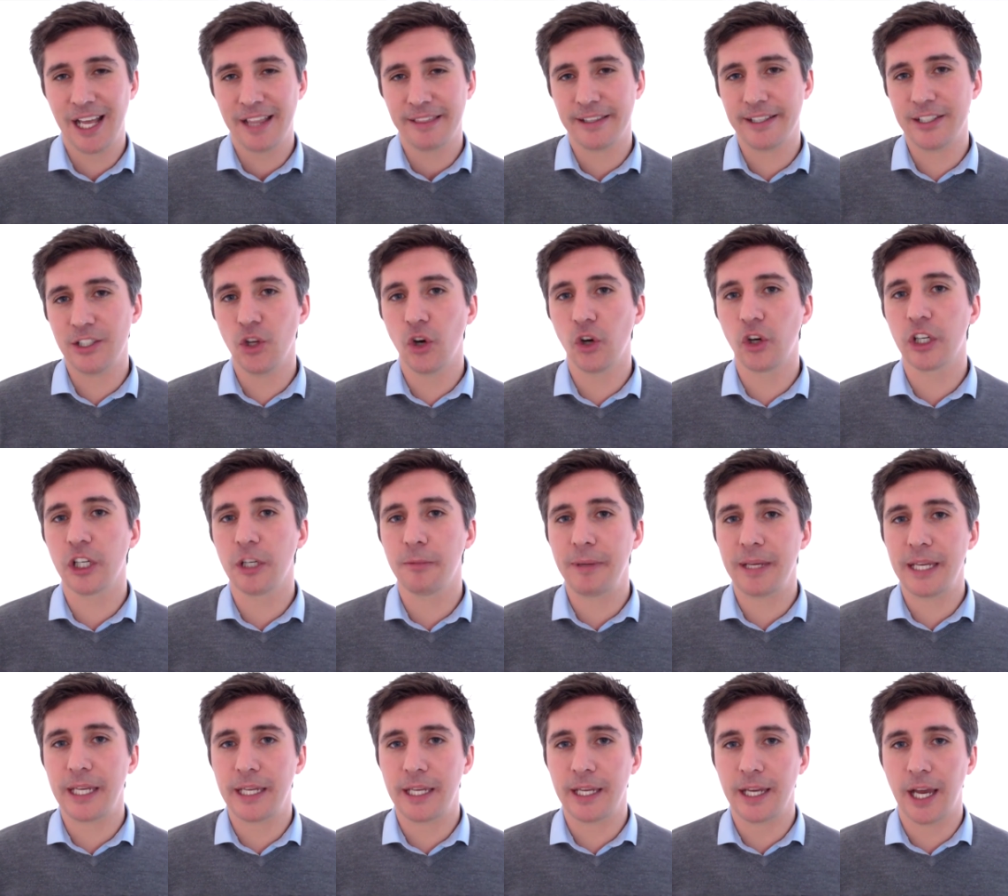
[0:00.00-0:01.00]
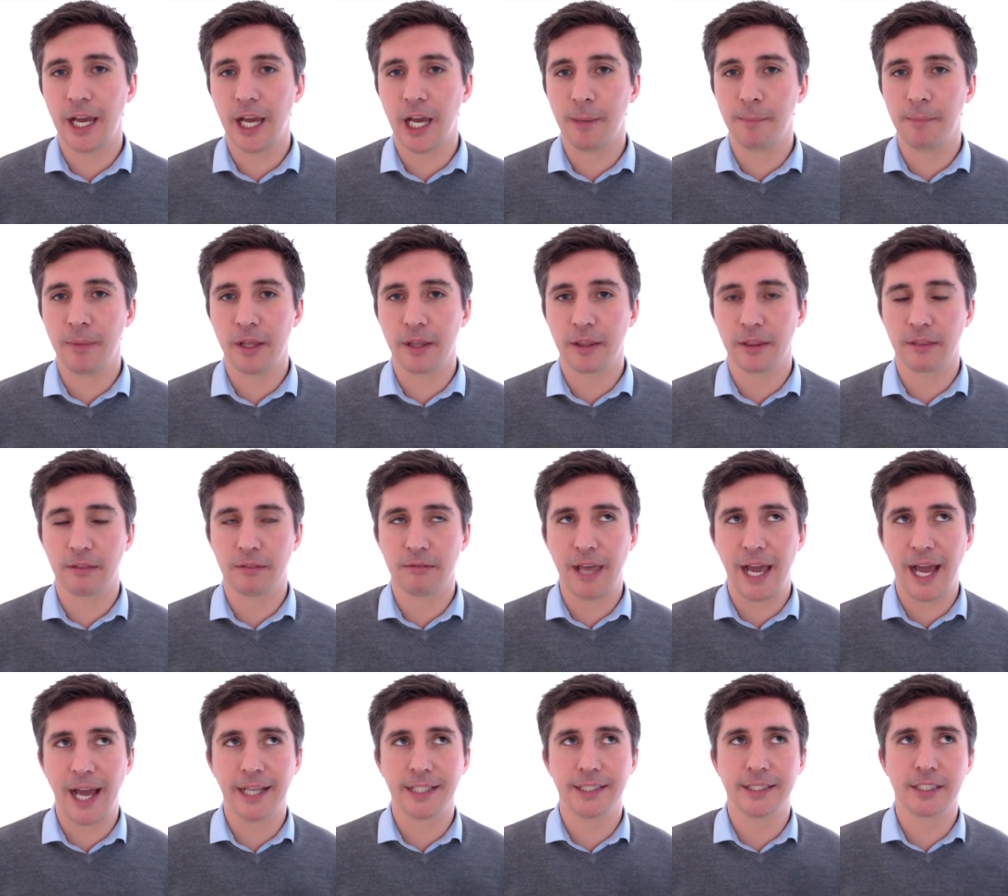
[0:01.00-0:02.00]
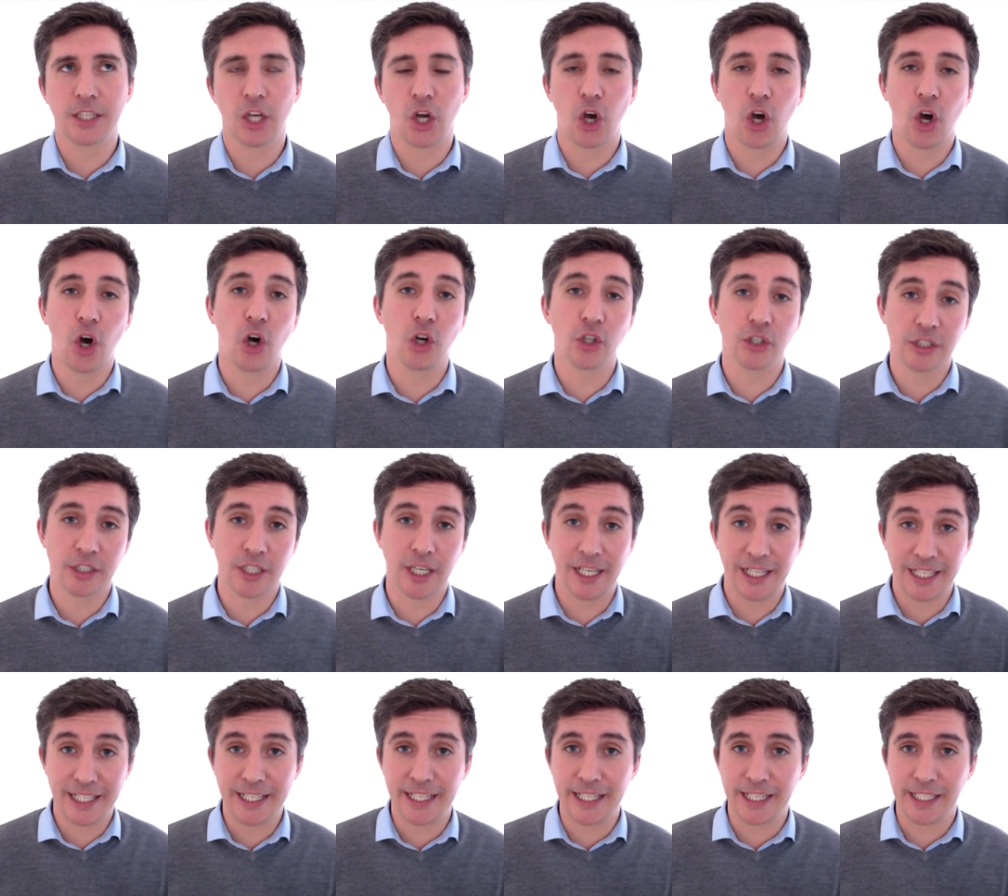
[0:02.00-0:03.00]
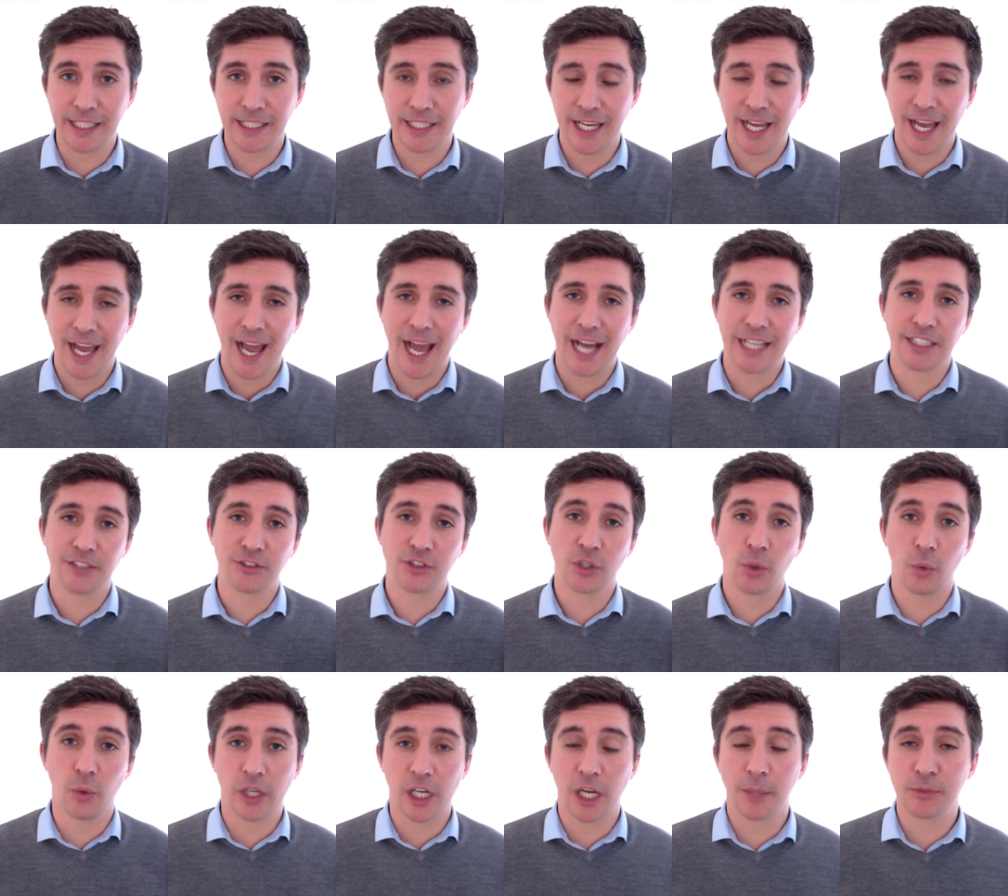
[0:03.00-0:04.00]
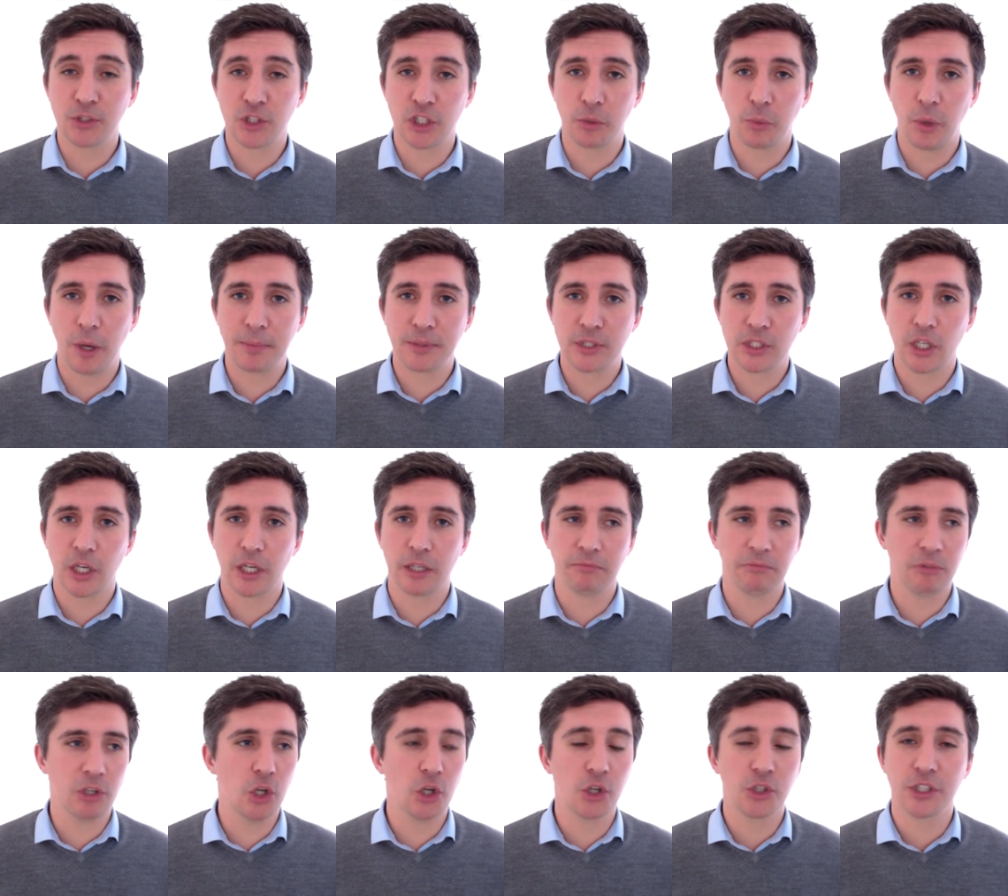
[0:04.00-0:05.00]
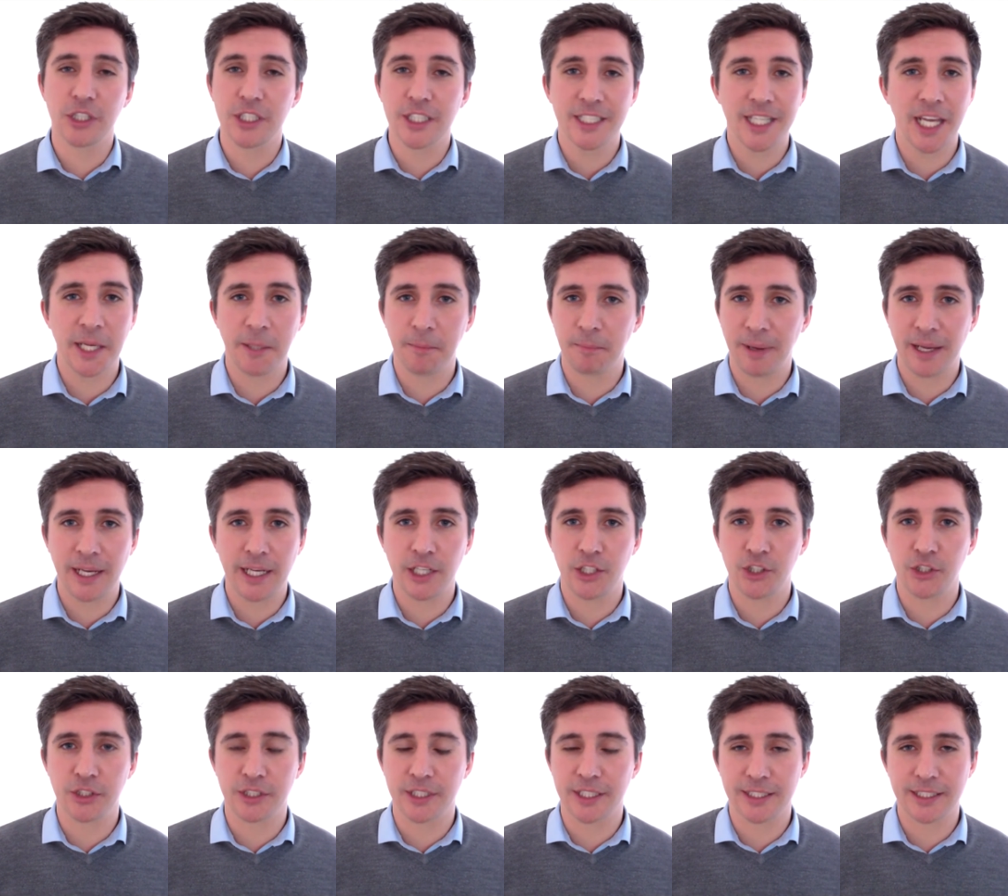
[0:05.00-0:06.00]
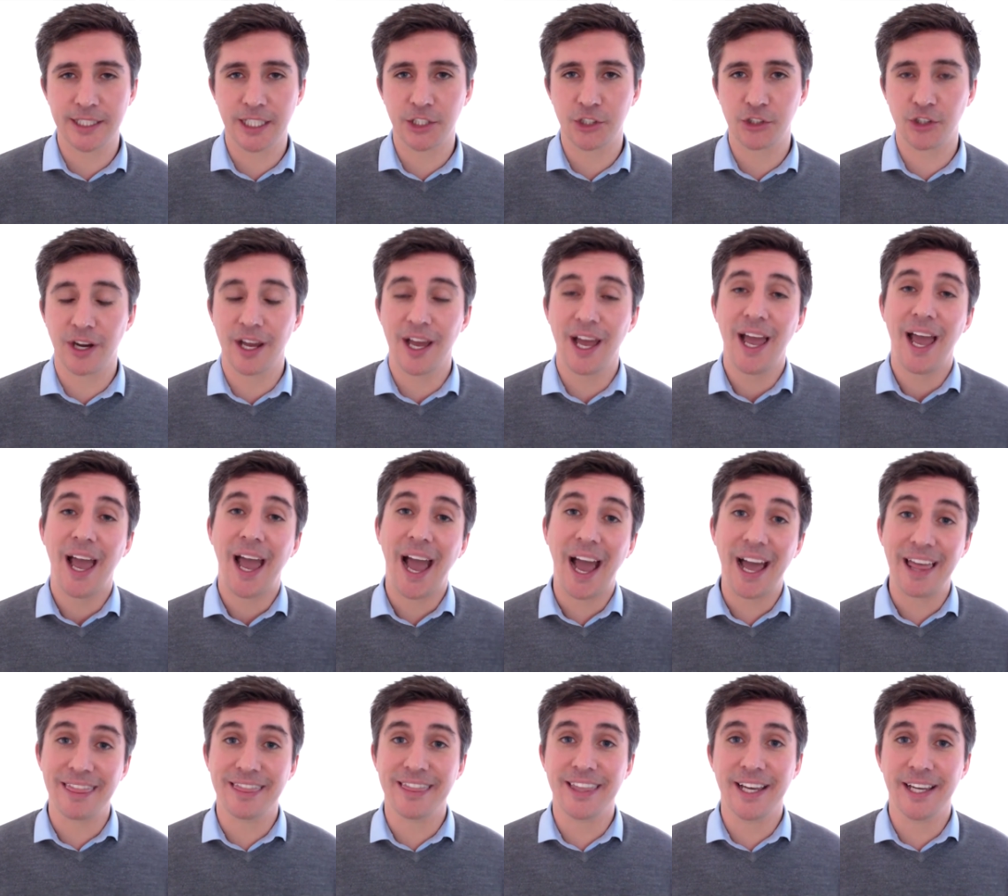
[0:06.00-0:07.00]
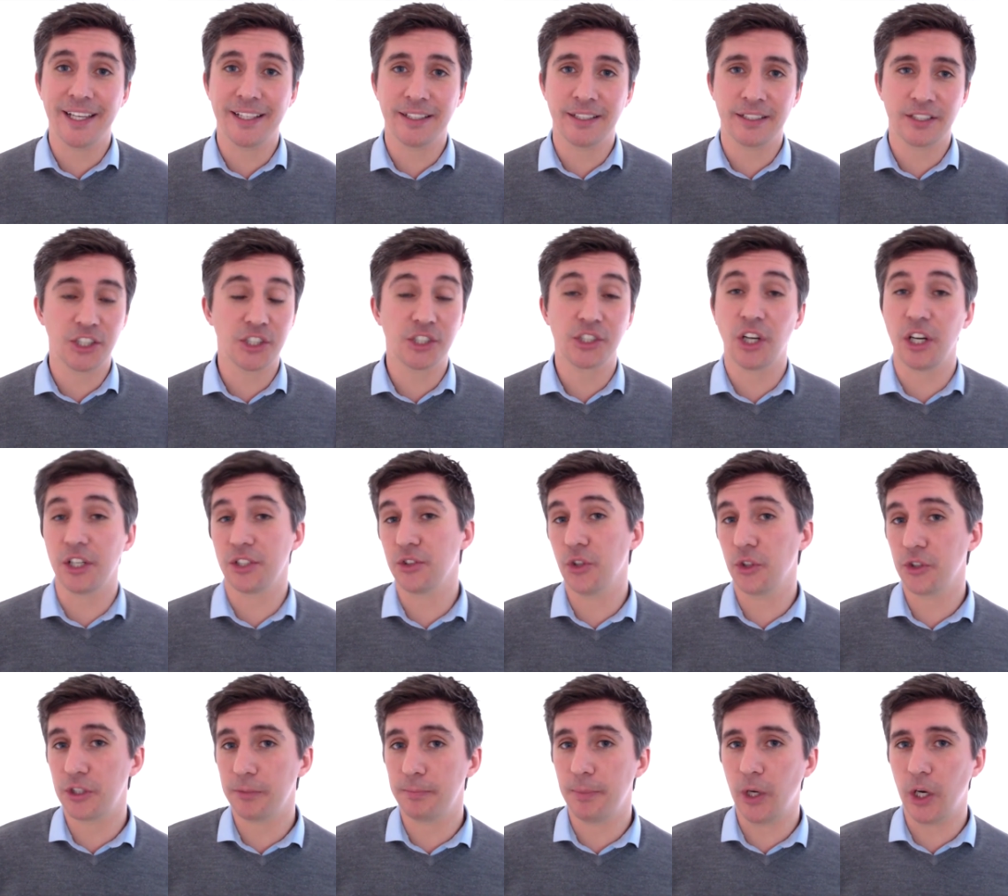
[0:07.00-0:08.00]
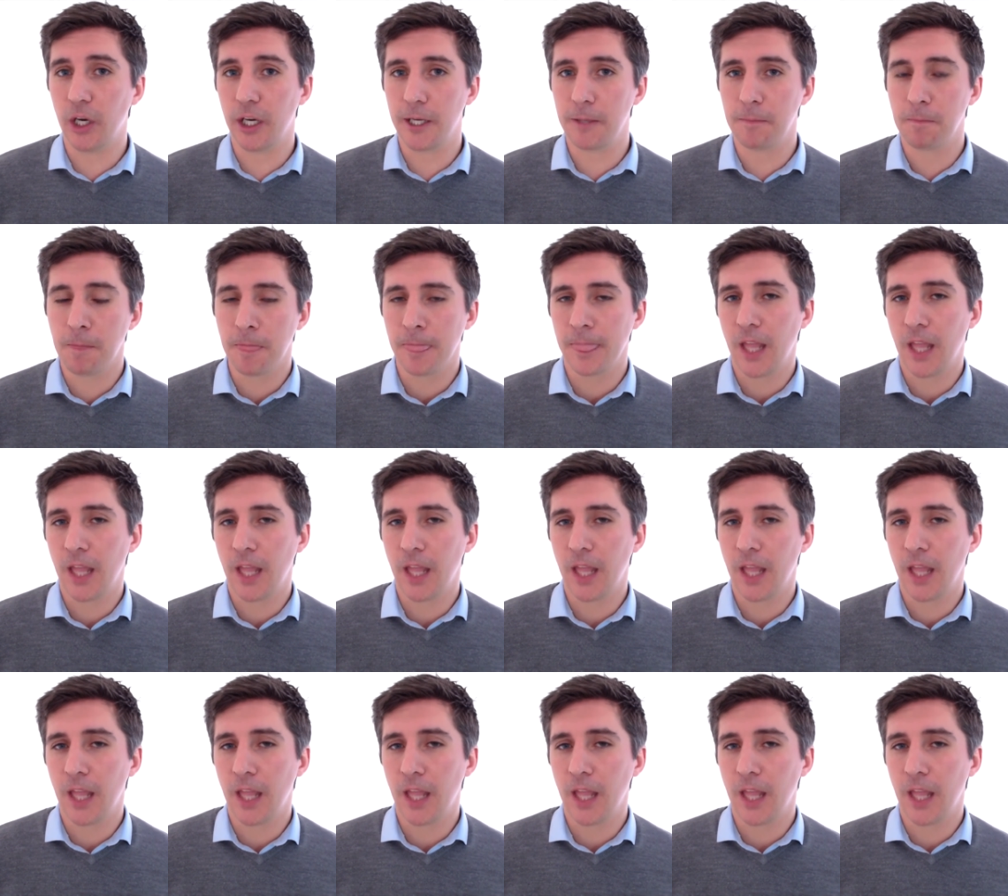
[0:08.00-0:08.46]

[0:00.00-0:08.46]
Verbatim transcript: they're not going to be um, as hot a lead as if someone comes to your website, looks at ten pages, et cetera, and then decides not to buy.